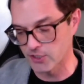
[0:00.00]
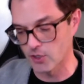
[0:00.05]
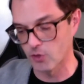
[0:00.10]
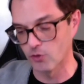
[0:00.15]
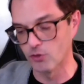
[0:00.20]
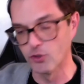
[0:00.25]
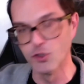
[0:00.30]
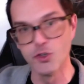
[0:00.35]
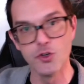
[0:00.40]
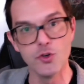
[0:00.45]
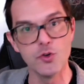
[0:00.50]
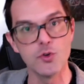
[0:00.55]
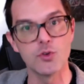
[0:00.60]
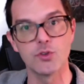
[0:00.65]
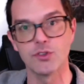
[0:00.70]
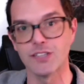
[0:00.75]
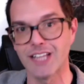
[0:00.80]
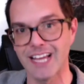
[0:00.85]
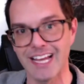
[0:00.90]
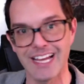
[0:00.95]
So
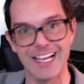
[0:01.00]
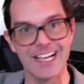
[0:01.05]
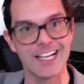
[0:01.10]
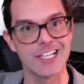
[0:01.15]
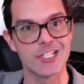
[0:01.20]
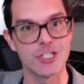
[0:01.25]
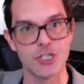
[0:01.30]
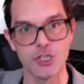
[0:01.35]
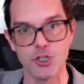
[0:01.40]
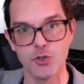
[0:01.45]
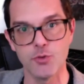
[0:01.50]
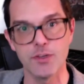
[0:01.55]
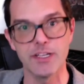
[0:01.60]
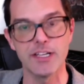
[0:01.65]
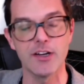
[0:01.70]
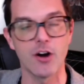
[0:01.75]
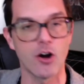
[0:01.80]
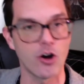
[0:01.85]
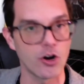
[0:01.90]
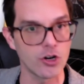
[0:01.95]
Luke, Leia,
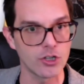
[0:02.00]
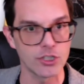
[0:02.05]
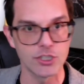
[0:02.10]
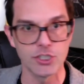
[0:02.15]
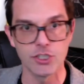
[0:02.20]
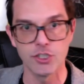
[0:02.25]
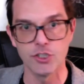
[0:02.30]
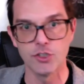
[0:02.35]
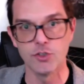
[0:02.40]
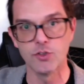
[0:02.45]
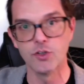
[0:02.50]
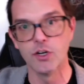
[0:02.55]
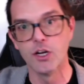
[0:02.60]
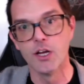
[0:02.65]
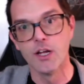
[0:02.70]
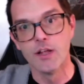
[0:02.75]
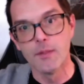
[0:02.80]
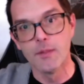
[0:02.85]
Chewie, R2,